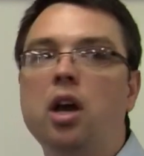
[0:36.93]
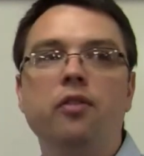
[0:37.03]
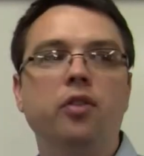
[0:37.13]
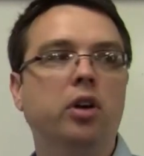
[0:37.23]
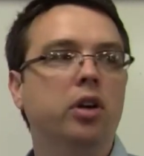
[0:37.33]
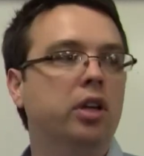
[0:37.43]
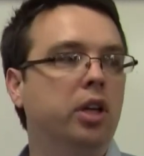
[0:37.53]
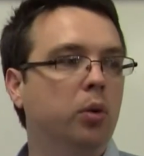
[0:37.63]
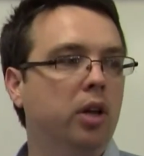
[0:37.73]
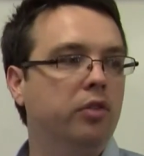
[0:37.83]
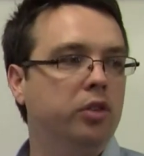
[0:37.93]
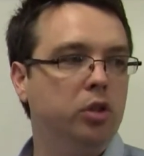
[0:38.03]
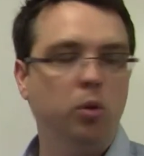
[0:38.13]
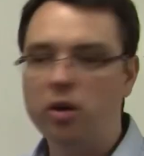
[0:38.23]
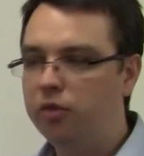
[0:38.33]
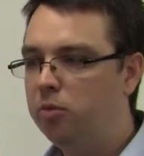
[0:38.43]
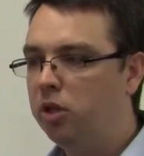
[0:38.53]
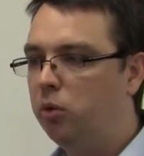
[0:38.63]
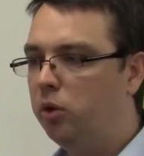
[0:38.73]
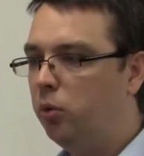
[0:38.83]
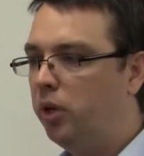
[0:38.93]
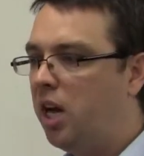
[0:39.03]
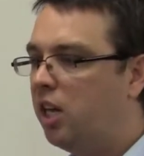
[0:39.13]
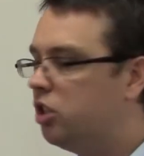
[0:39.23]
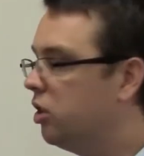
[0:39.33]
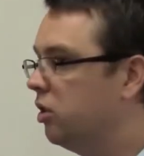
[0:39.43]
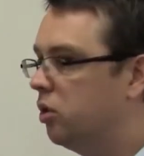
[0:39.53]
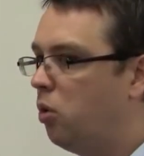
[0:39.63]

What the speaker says: For year 11s who aren't familiar with reactions,